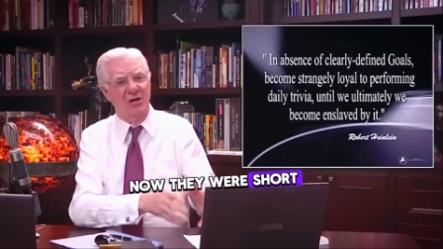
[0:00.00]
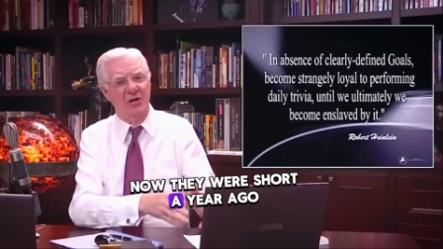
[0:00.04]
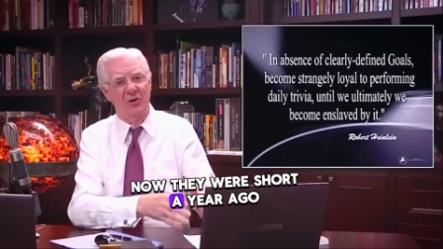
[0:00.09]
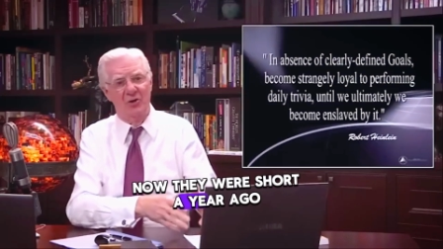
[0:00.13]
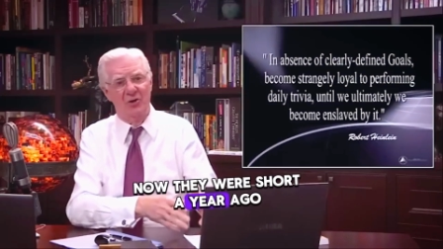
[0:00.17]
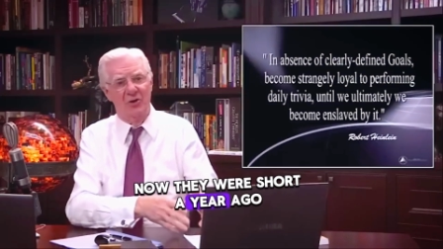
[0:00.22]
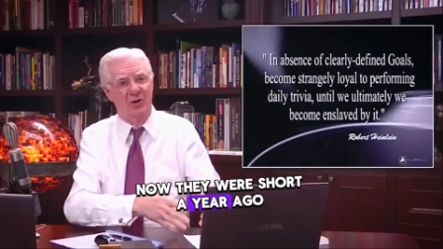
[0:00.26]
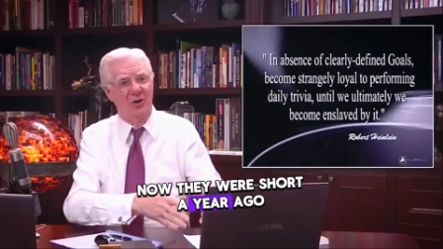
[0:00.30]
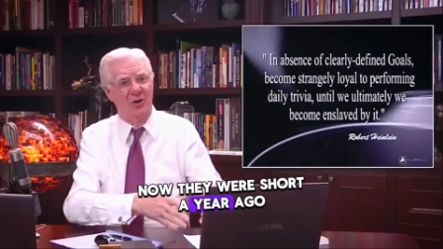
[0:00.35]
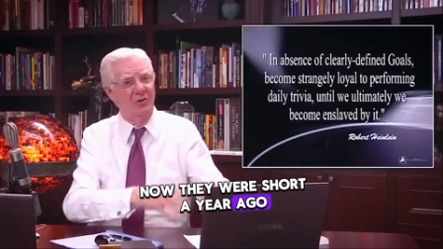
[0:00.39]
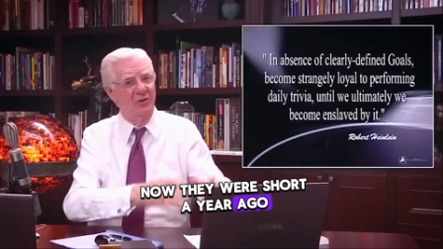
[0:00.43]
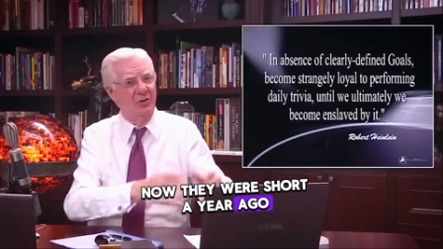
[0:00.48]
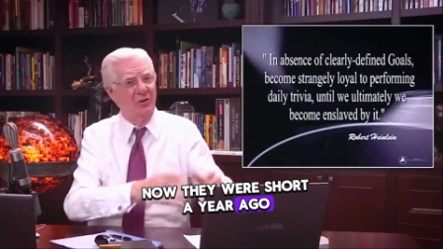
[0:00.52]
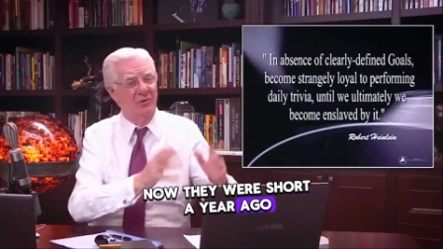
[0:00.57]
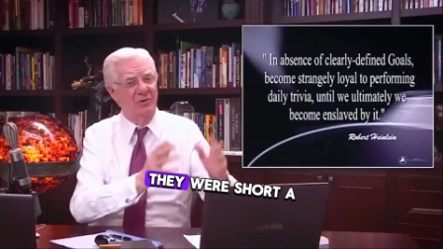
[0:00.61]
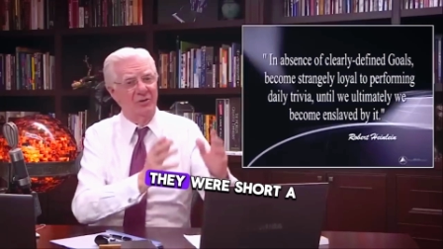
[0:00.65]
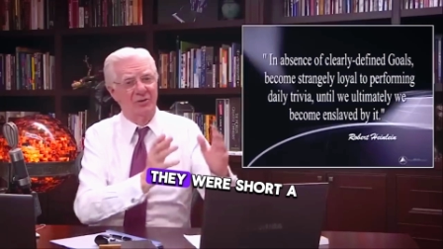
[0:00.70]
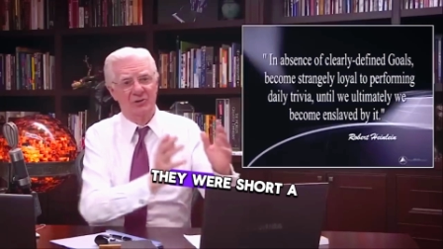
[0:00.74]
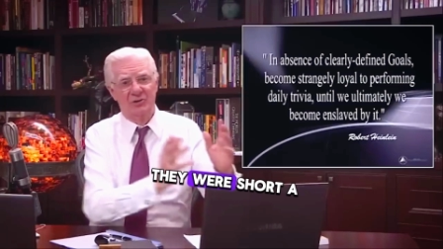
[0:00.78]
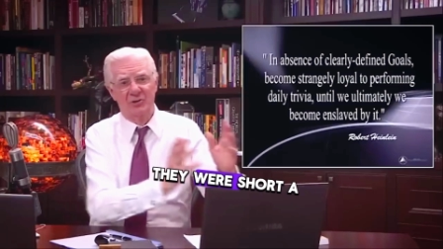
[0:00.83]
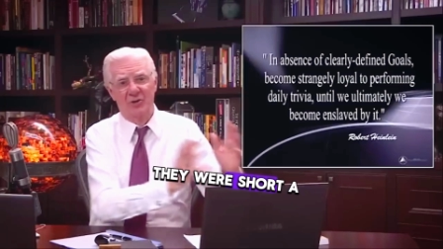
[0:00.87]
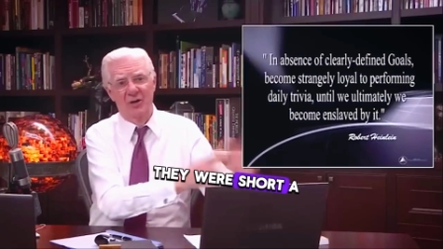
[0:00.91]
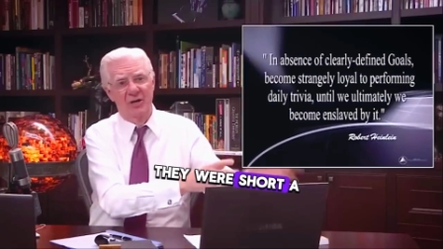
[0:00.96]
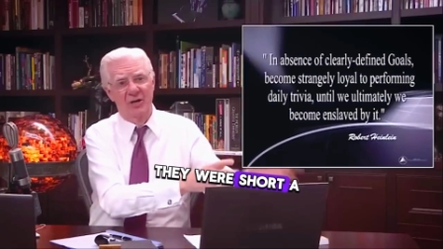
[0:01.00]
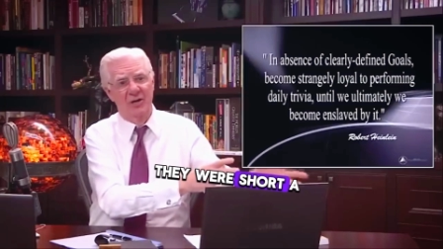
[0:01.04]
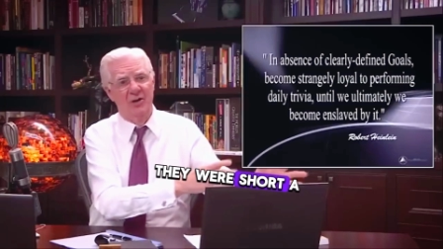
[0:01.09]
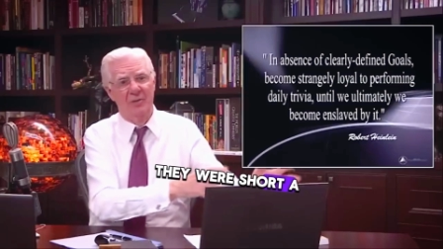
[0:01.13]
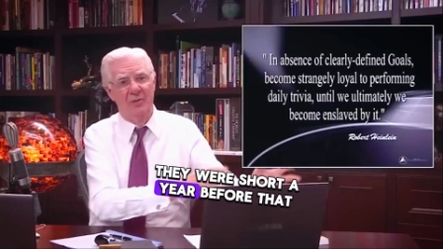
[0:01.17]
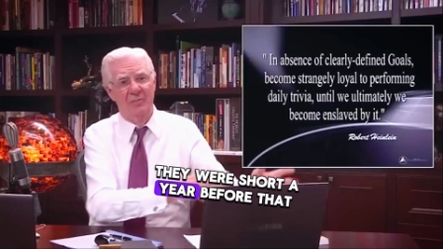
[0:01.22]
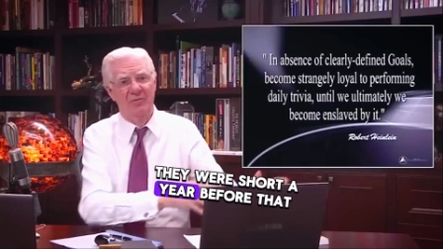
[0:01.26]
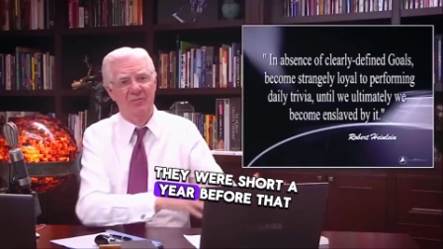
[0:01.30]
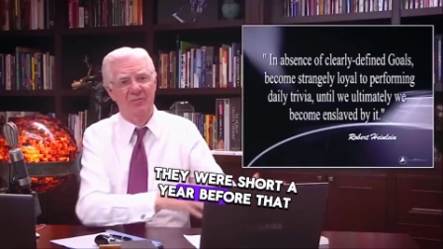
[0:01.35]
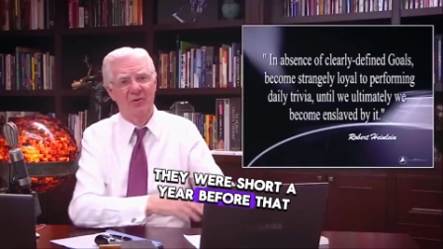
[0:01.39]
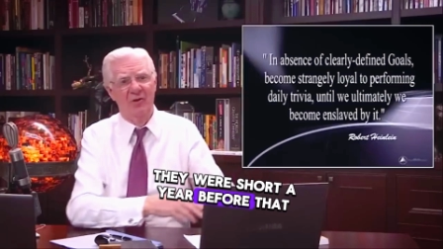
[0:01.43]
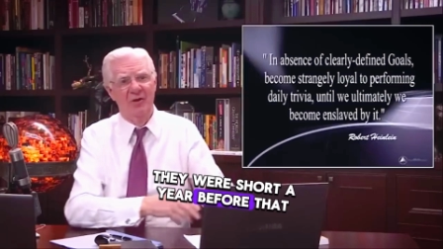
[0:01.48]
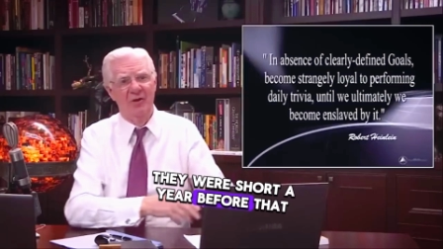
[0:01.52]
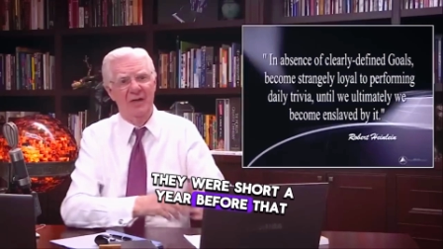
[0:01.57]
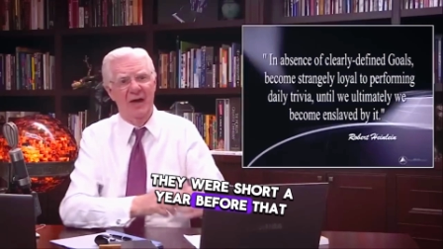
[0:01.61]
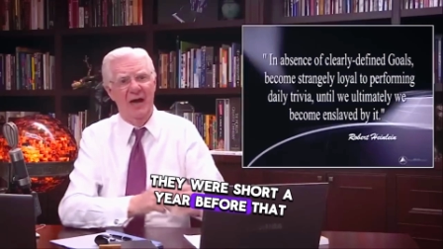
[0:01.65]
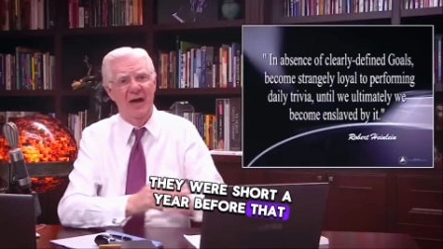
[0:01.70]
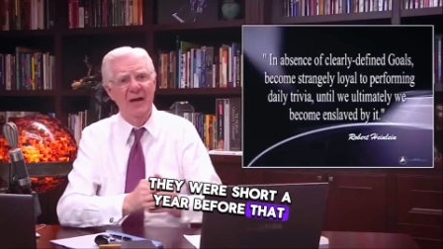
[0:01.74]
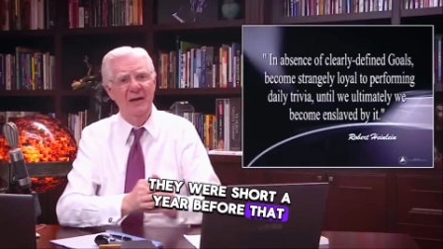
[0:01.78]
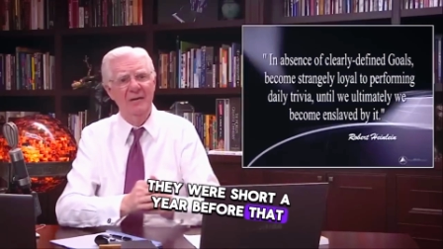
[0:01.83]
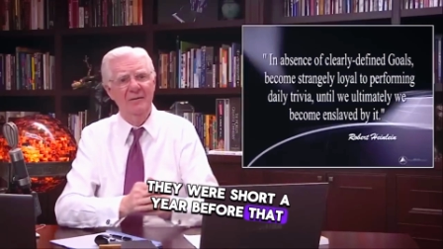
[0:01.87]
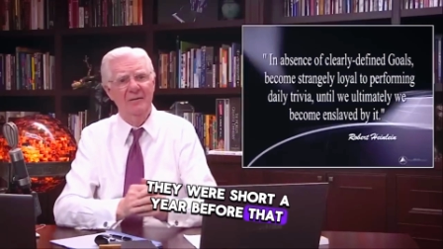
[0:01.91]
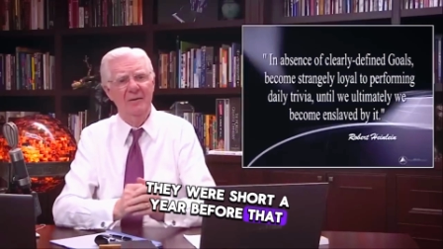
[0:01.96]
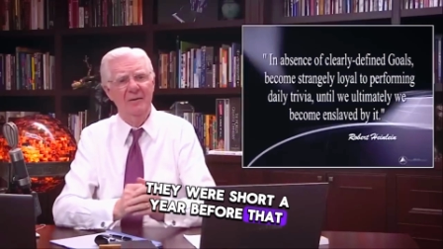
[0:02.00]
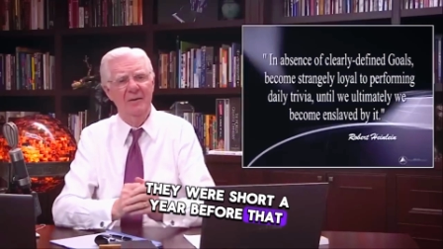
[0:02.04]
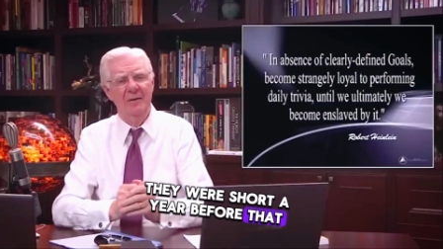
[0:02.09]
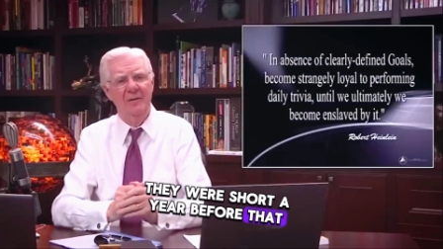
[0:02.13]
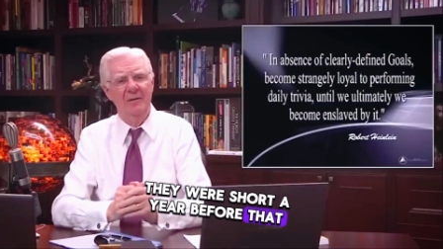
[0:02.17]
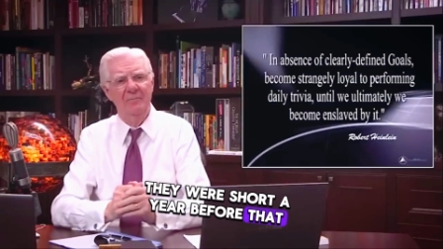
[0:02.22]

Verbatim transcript: year ago. They were short a year before that.